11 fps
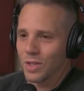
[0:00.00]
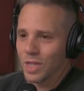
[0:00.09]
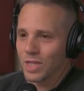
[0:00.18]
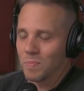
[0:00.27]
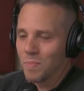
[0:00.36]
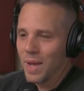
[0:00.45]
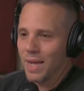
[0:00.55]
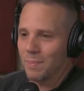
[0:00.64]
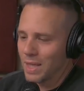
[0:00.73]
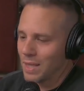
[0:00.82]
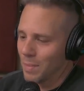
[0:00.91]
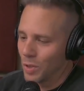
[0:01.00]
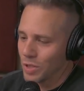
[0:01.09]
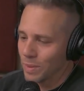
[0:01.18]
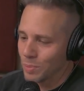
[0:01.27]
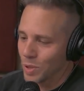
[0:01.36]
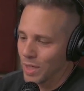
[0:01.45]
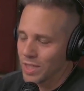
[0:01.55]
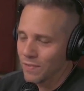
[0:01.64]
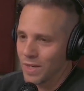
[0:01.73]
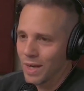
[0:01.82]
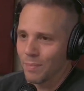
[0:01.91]
This may be the most
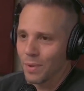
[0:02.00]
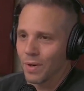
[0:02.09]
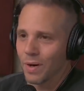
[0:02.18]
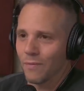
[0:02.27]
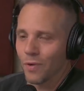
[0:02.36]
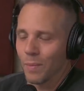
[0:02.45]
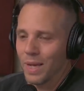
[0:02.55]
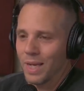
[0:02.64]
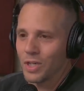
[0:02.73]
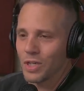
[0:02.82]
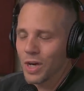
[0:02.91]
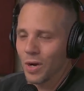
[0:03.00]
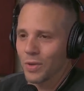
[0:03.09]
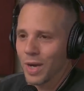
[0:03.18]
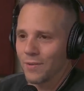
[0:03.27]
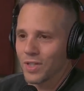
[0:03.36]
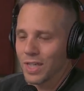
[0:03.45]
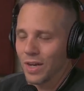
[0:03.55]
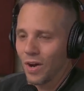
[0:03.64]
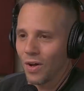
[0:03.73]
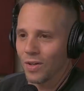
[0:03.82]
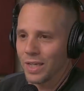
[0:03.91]
impressive number from any show that I've seen
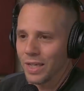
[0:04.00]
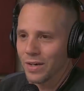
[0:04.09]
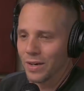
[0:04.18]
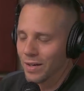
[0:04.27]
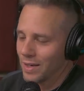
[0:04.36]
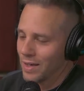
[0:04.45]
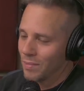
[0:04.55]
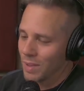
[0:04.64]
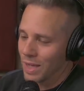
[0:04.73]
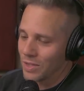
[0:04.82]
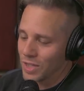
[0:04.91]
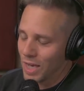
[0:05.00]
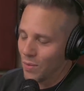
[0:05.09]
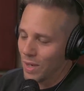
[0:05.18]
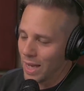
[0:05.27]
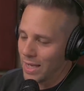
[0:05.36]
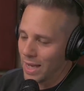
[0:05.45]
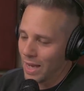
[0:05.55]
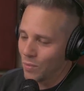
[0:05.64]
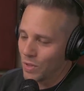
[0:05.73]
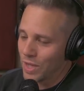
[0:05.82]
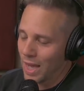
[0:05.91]
all year, mm-hmm. because they went
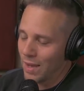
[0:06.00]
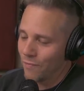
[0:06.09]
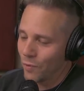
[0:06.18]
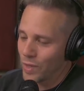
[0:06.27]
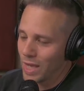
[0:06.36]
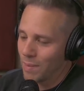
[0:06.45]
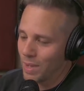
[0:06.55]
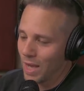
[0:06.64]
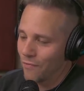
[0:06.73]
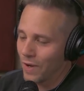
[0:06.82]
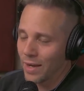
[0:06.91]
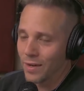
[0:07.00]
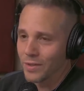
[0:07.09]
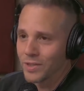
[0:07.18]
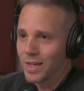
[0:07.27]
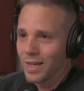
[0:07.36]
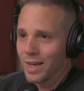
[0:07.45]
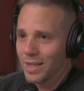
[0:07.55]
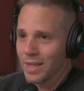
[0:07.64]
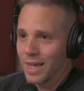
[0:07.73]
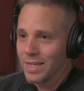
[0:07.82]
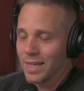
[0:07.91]
head-to-head with Game four of the N B A Finals,
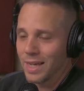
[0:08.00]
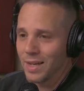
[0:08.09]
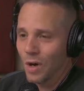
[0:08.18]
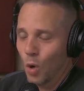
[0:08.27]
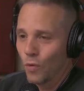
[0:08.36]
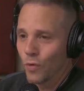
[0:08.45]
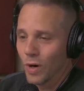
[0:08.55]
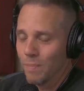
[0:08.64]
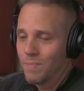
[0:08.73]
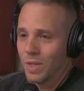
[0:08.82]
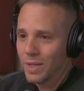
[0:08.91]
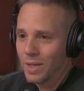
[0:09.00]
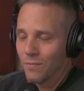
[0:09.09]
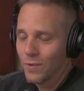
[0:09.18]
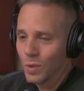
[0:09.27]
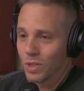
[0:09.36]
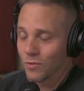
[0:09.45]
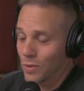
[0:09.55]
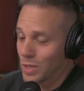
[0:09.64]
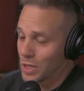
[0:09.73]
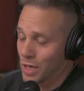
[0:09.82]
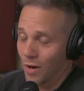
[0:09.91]
and they did over a million viewers for
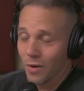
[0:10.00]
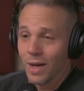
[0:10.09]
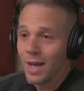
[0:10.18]
this show.